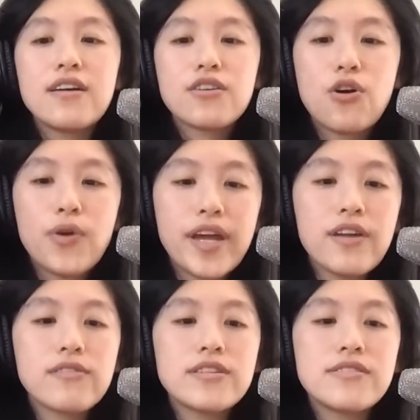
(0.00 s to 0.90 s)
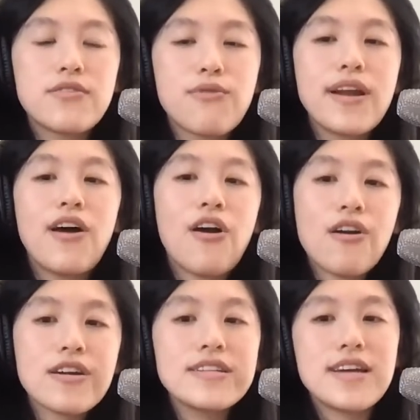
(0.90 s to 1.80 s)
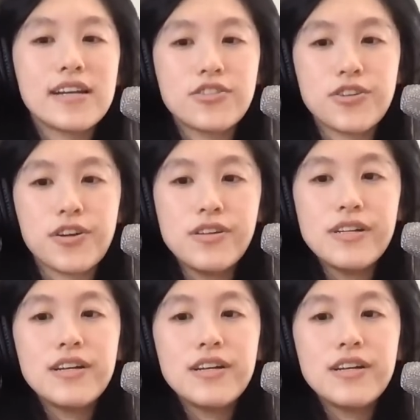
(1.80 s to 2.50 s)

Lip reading: coherence, the right architecture